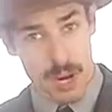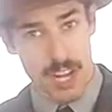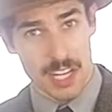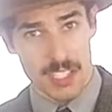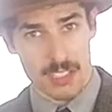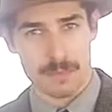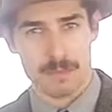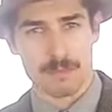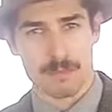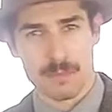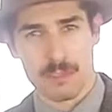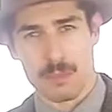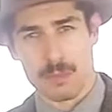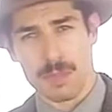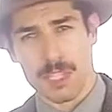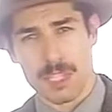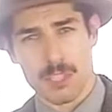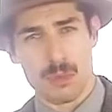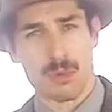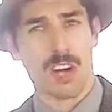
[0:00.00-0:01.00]
bread,
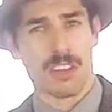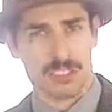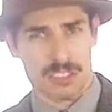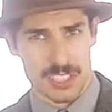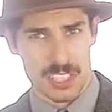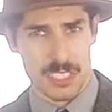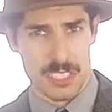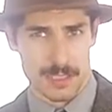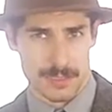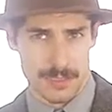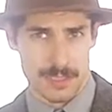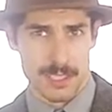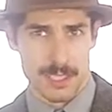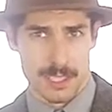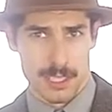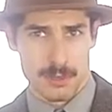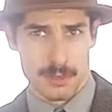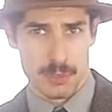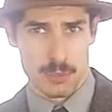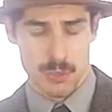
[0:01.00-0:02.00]
something crusty,
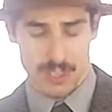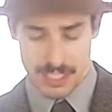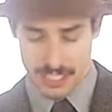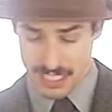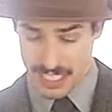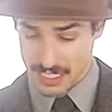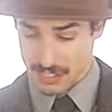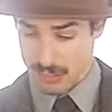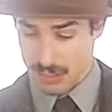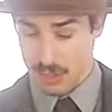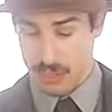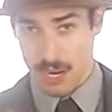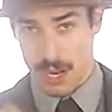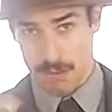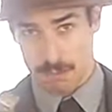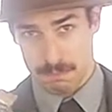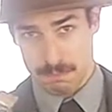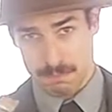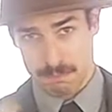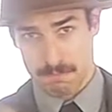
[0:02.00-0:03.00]
but with a dense
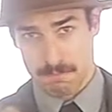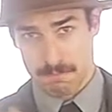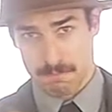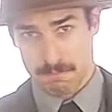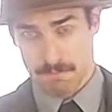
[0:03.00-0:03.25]
crumb